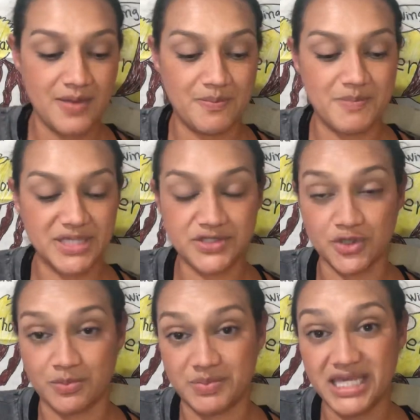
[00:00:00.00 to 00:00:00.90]
Mr.
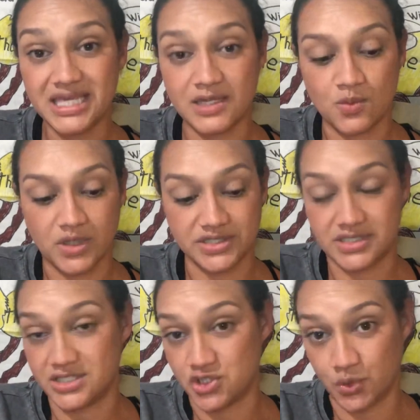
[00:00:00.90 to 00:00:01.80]
B wants
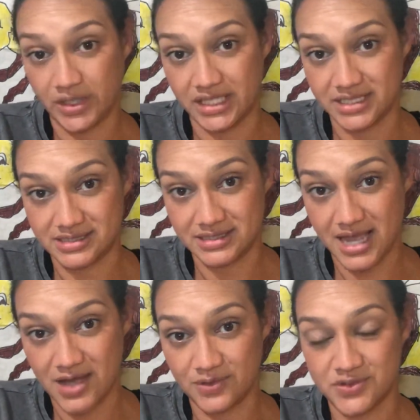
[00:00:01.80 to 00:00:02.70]
to join us
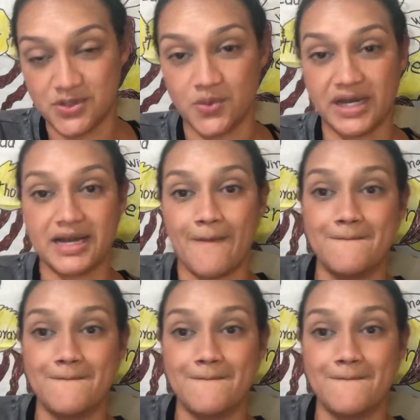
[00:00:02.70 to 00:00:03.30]
now, so we're gonna